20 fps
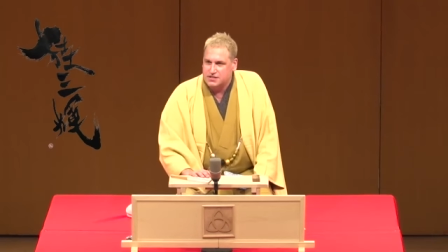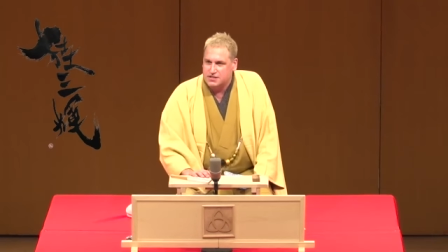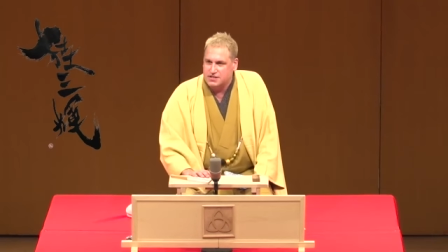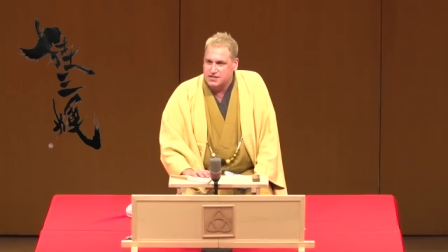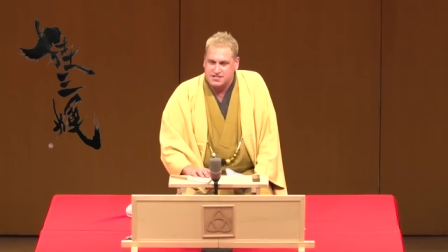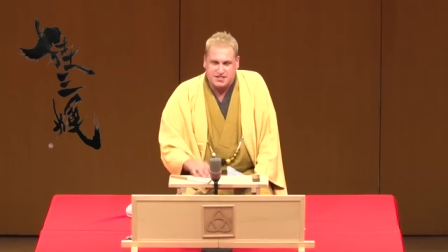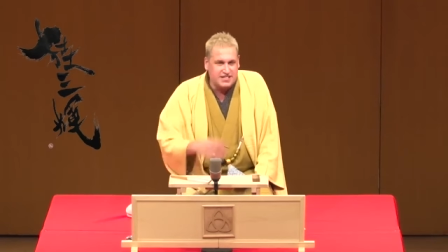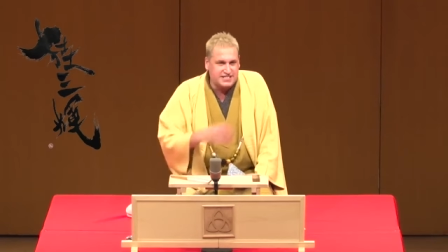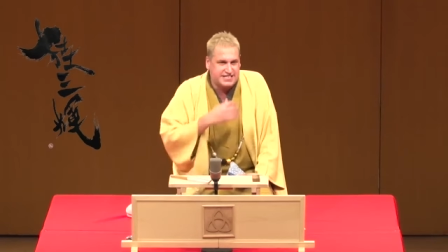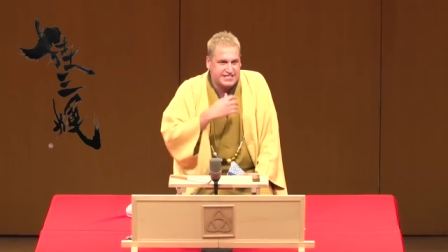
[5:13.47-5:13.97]

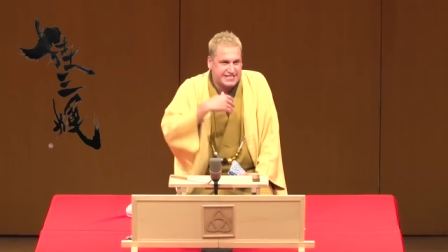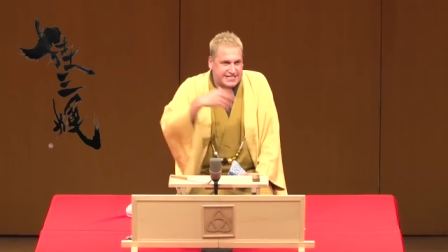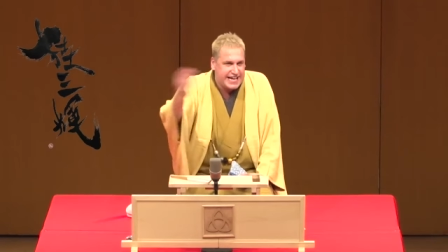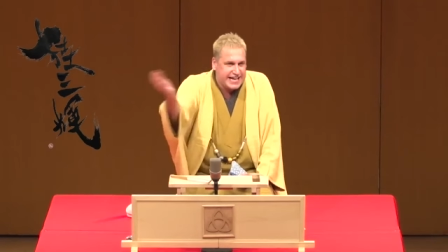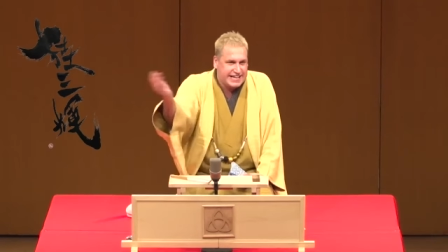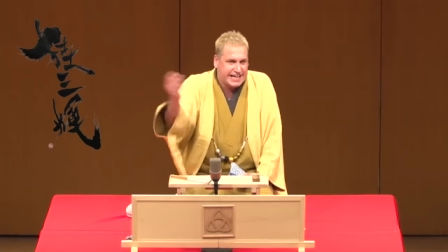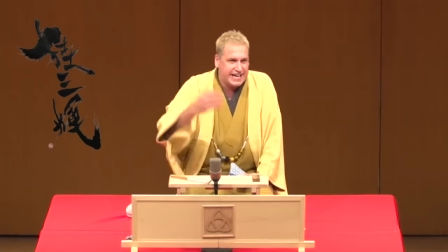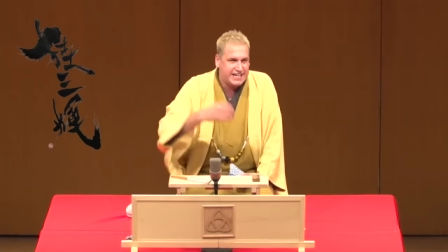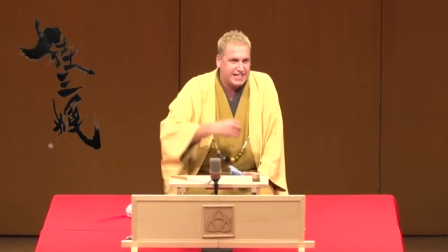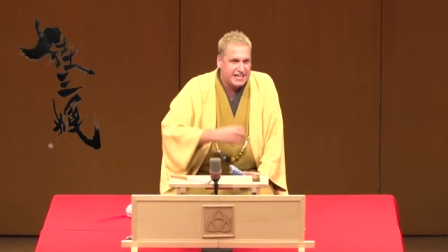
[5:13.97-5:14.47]
It's not
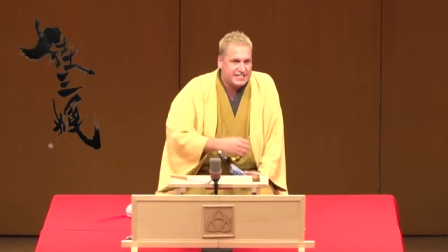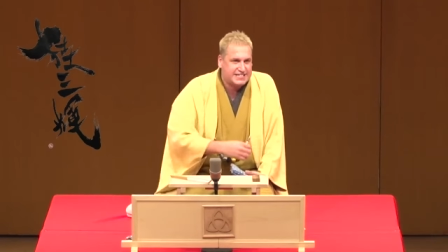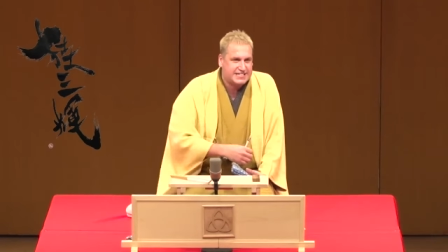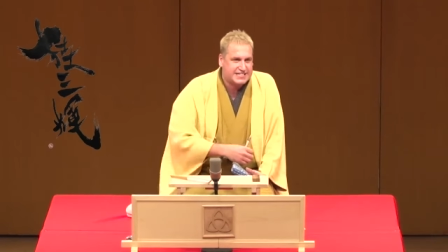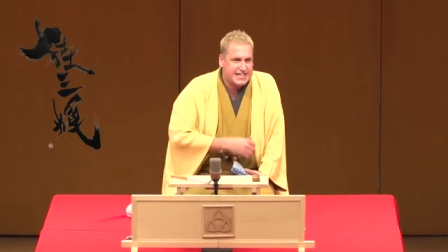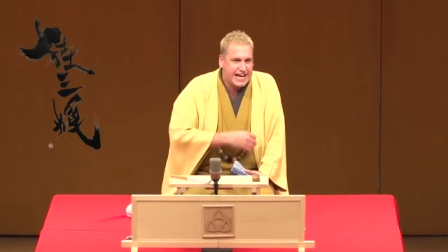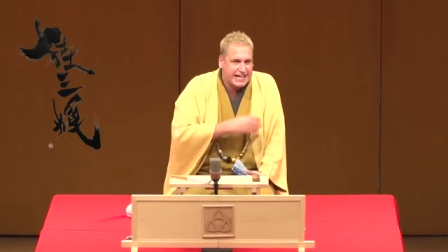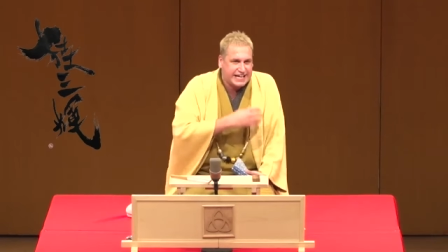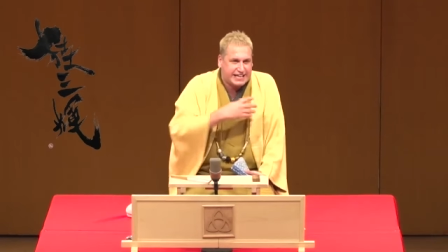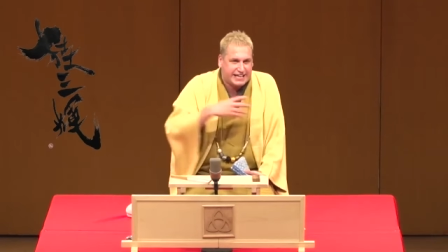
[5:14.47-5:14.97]
second, it's
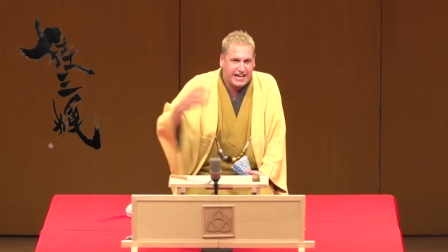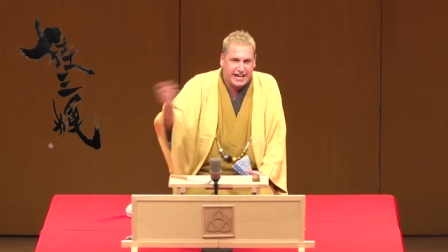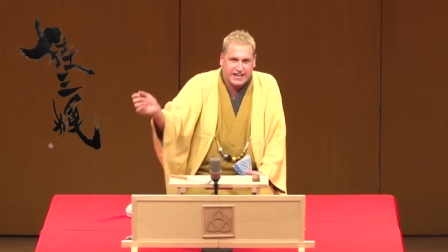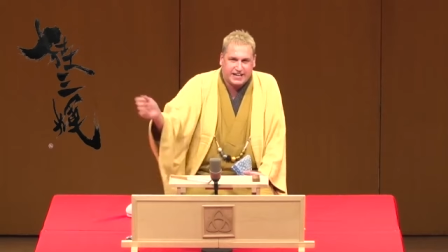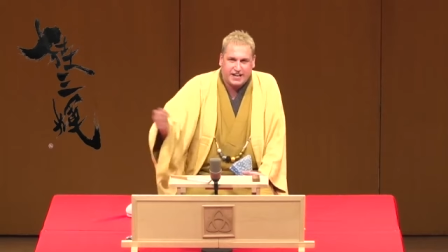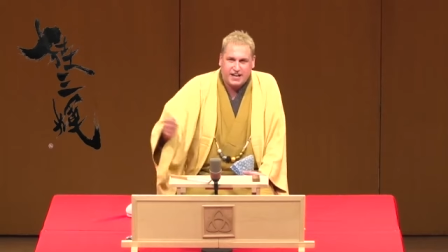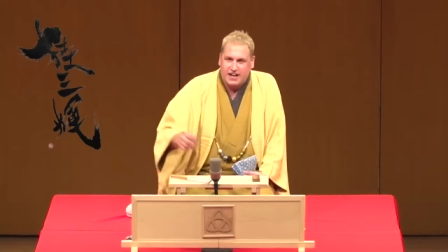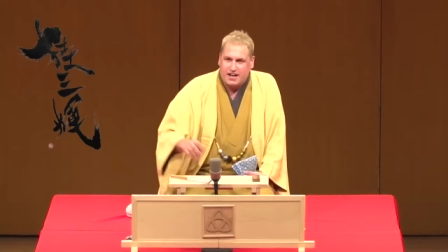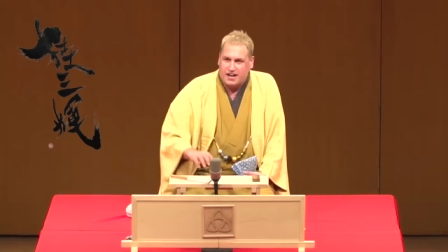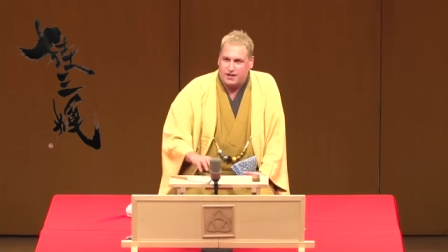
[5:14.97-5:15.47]

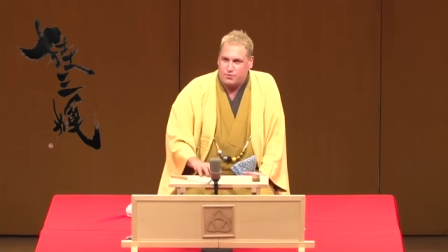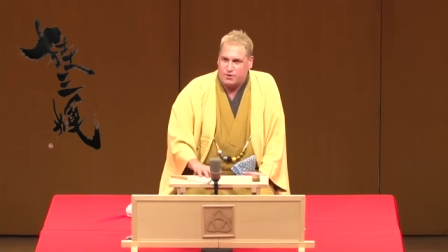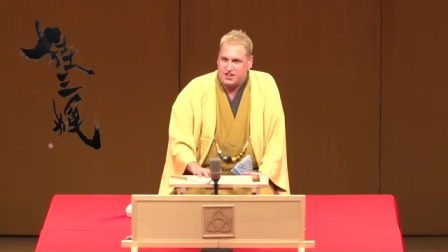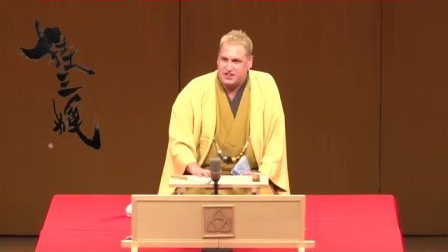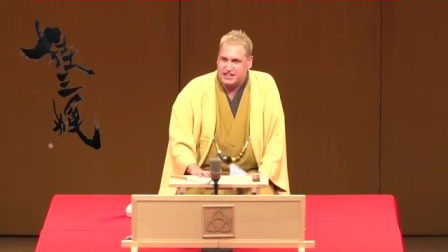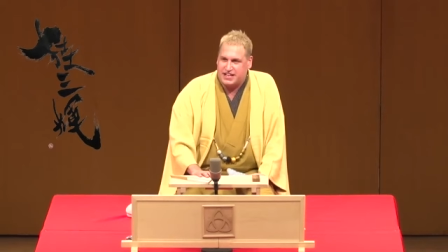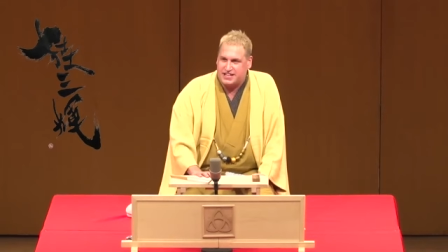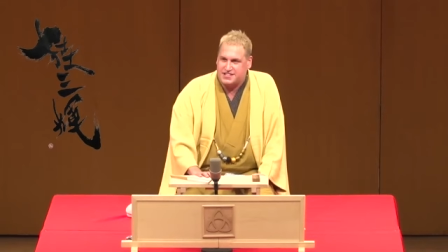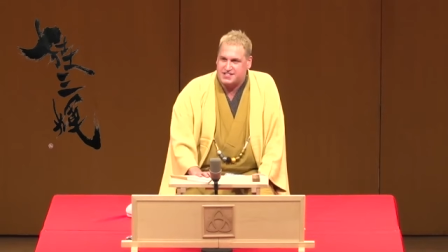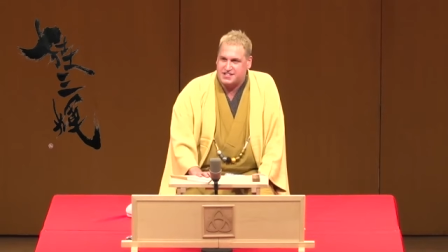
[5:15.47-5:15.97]
second. And one of
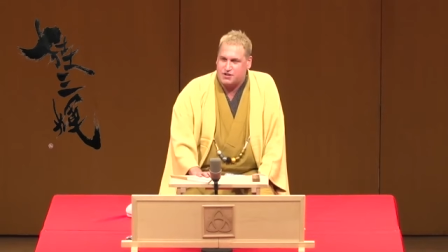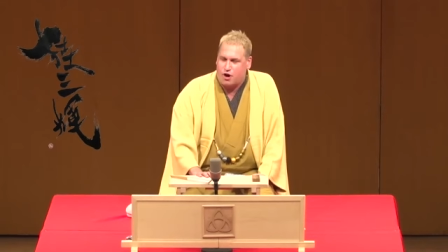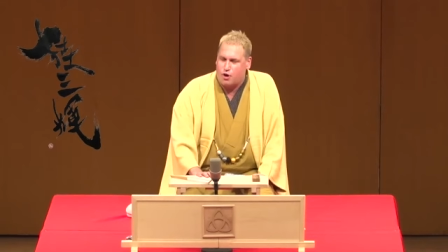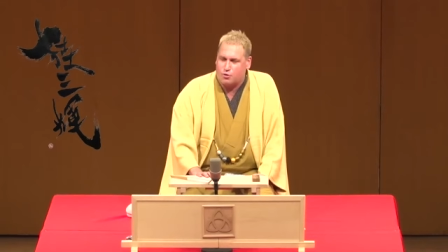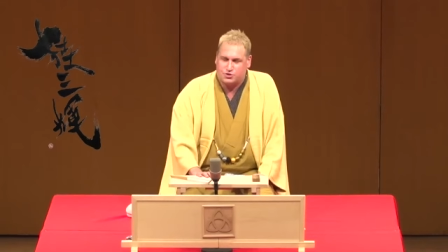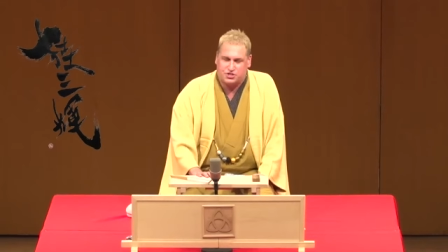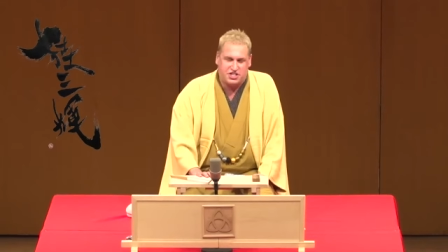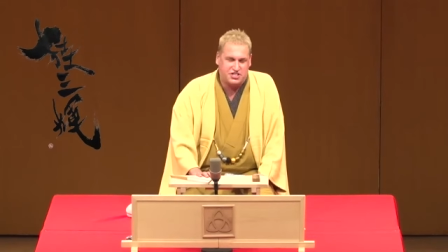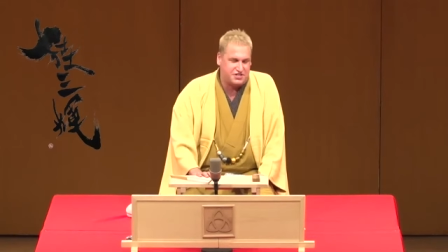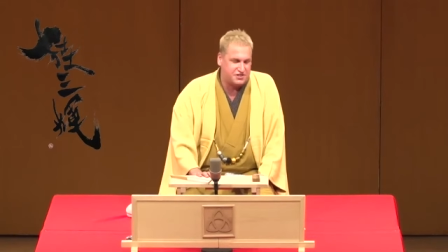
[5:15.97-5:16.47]
the ladies said,
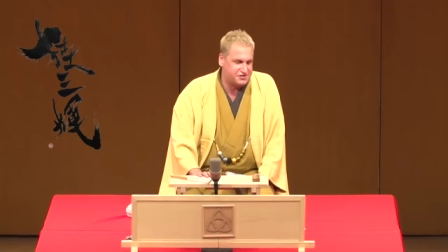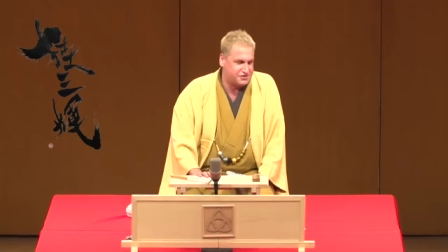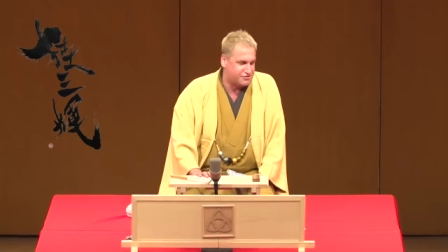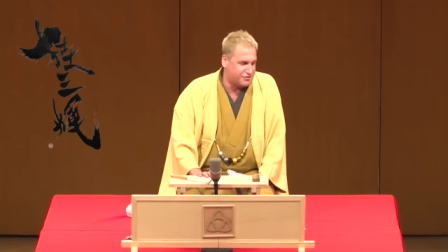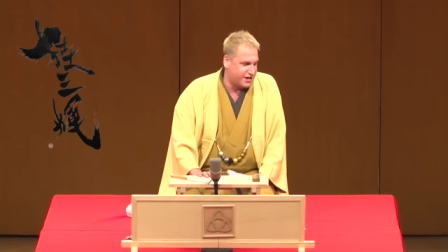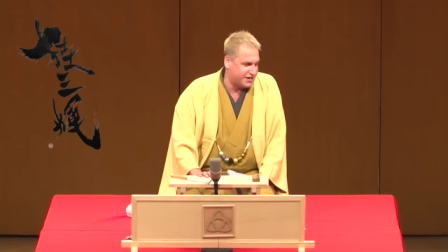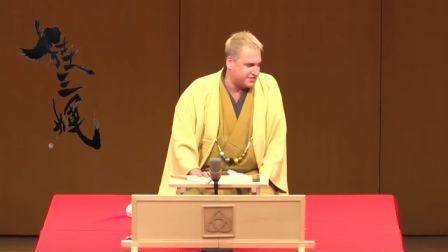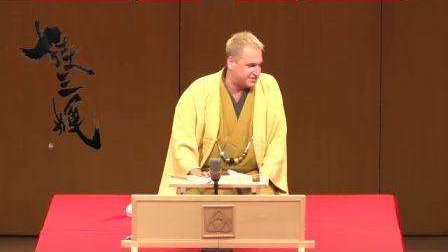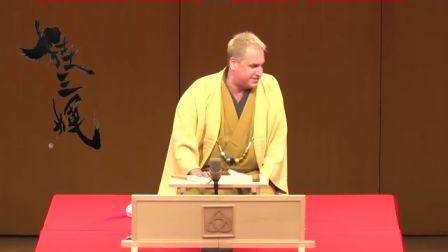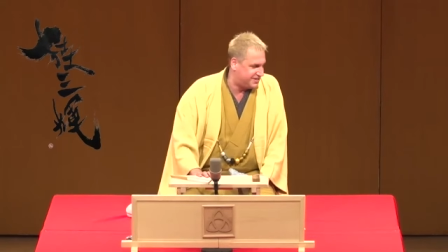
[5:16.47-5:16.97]
Oh, Jesus
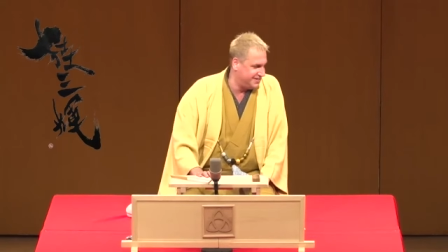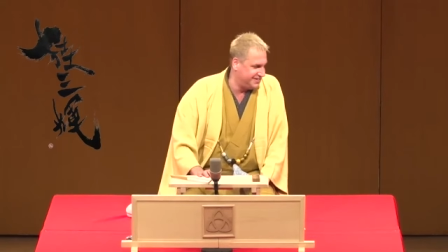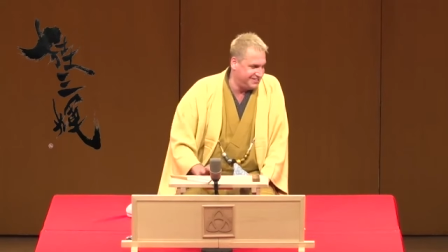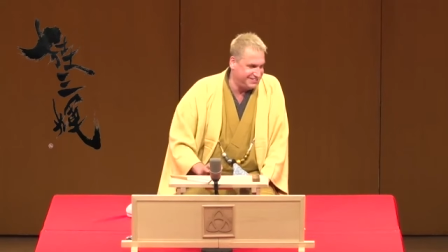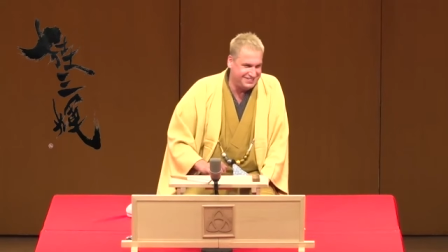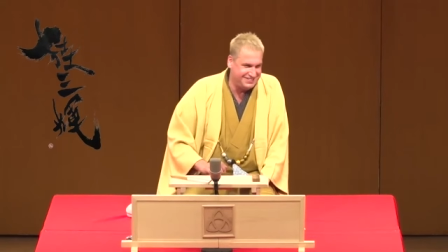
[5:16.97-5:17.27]
Christ.